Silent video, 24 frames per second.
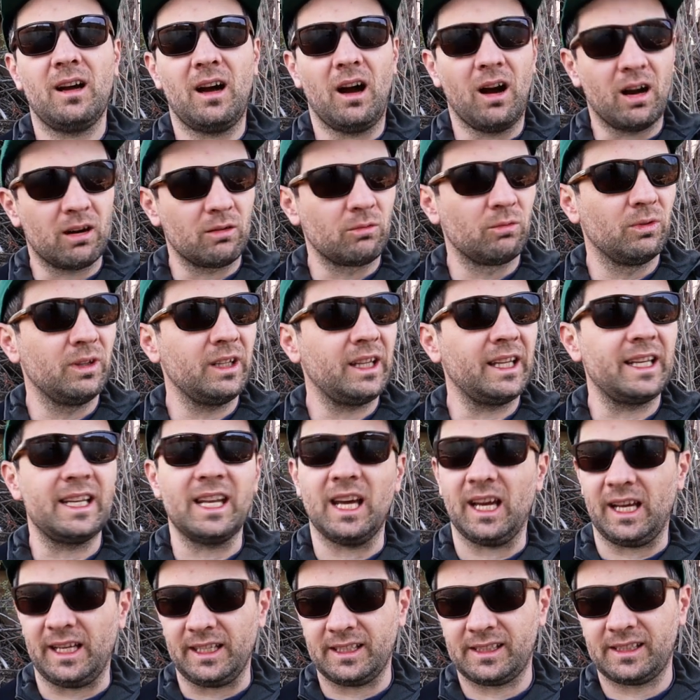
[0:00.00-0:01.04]
are really
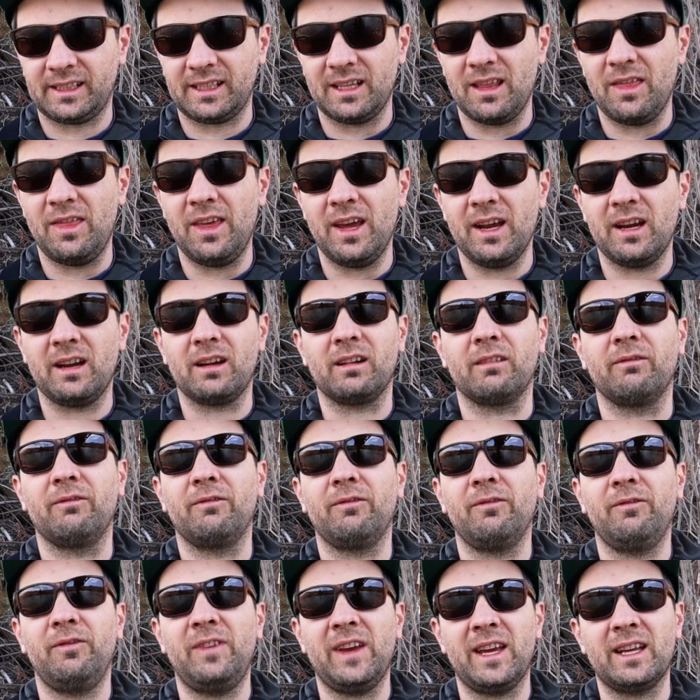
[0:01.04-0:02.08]
nice. They are
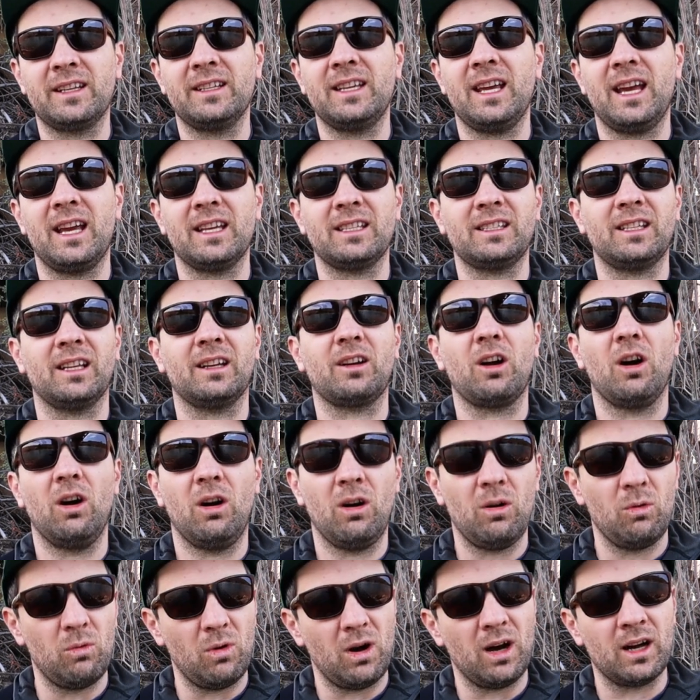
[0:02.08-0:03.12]
fantastic
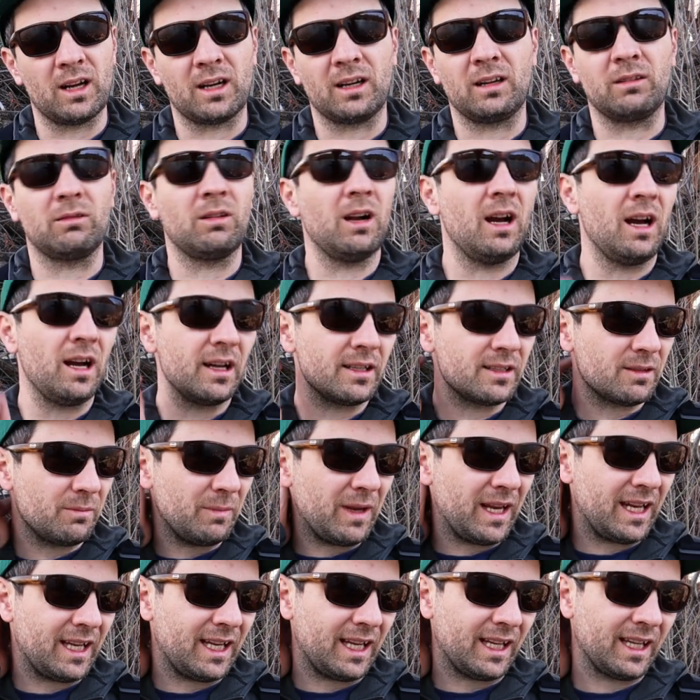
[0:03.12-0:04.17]
all water rods,
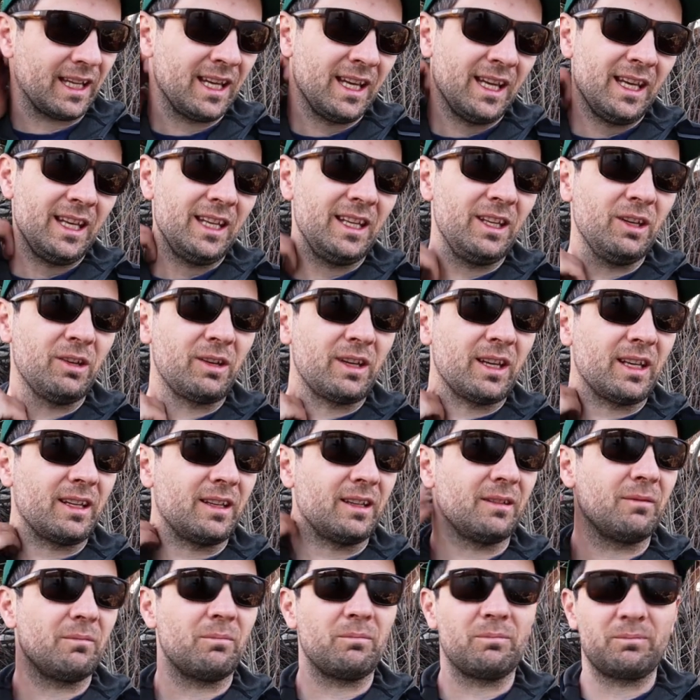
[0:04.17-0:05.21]
meaning you
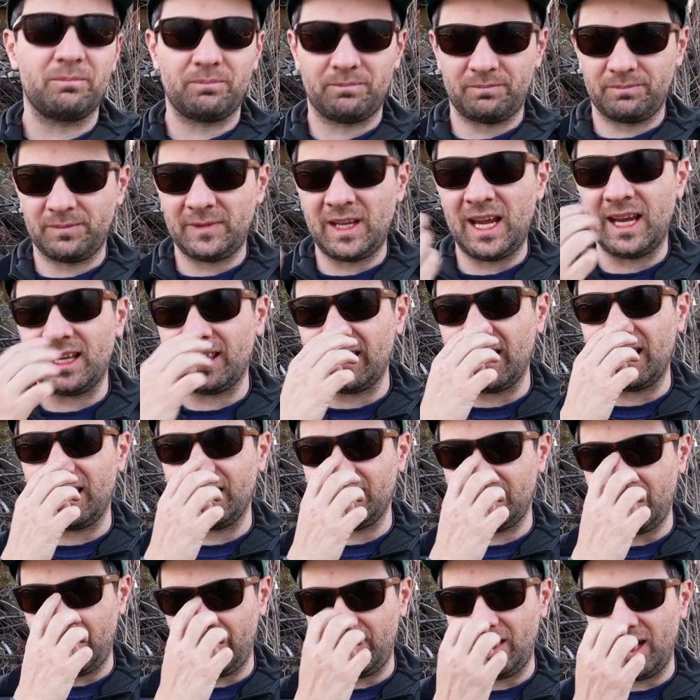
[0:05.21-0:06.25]
can take
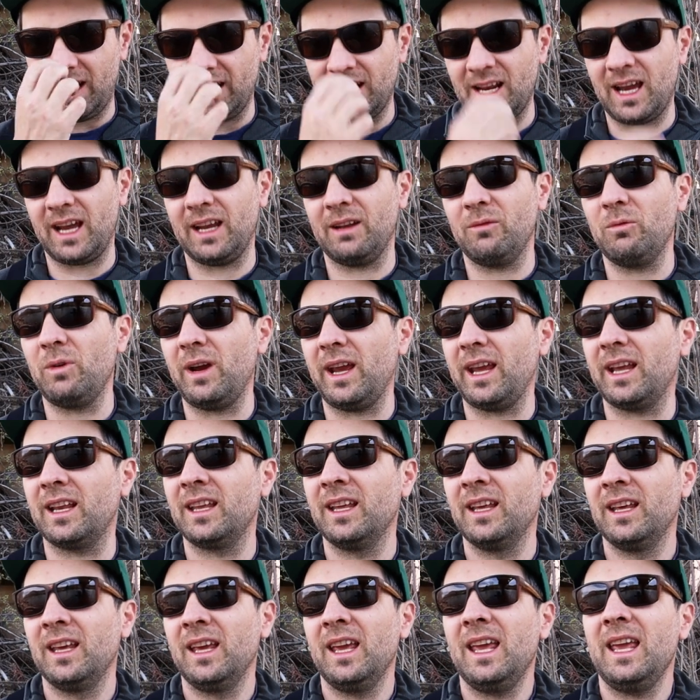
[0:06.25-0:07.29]
that 7, 8, 9 weight
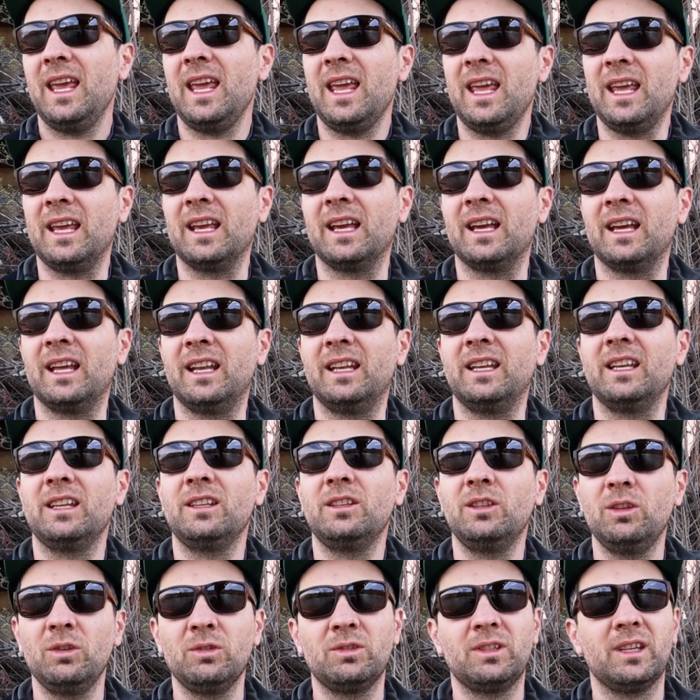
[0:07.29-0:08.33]
and
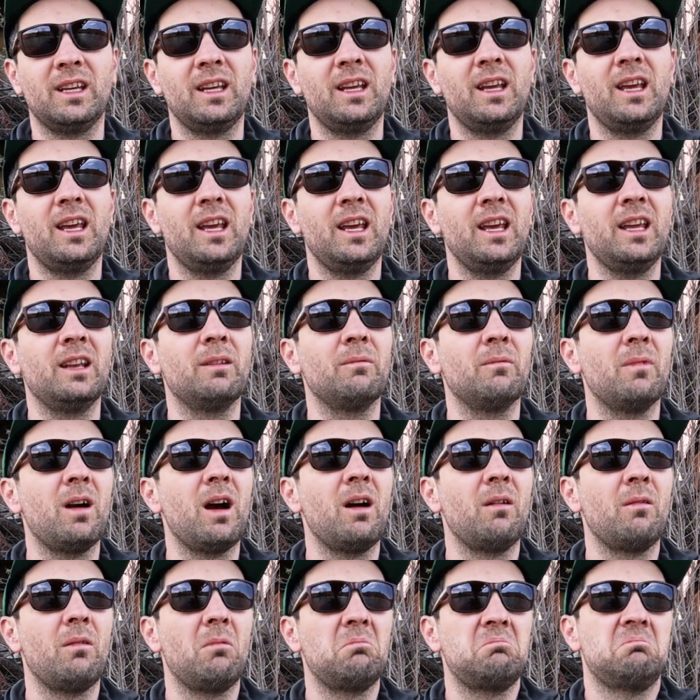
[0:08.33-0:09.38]
use it in
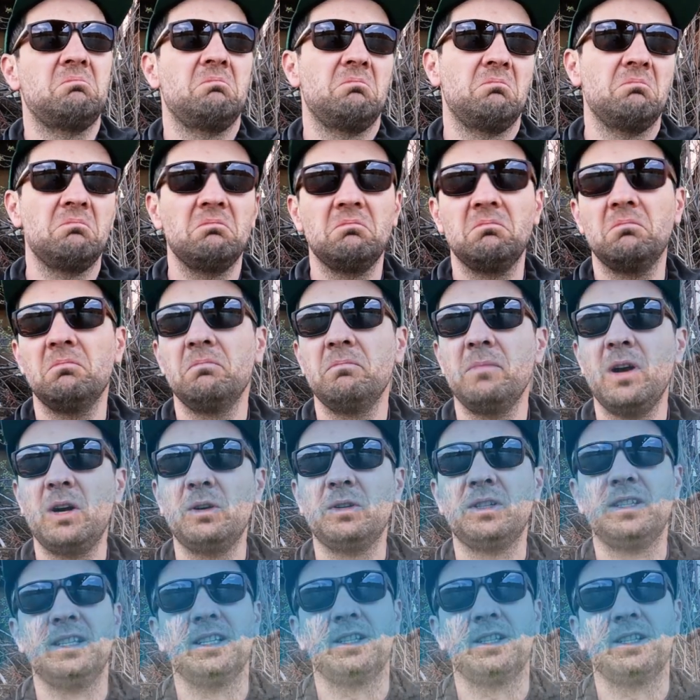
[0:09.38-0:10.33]
most